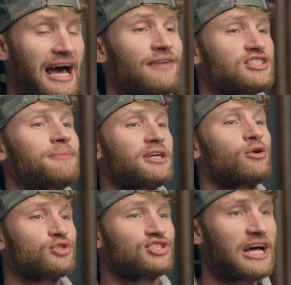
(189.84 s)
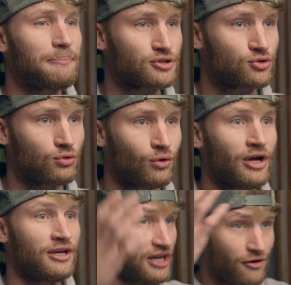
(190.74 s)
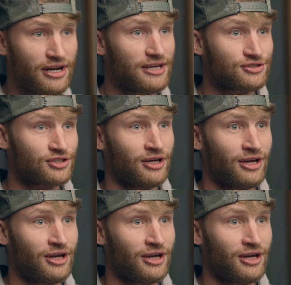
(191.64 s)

I have something called Sniper School. Here it is.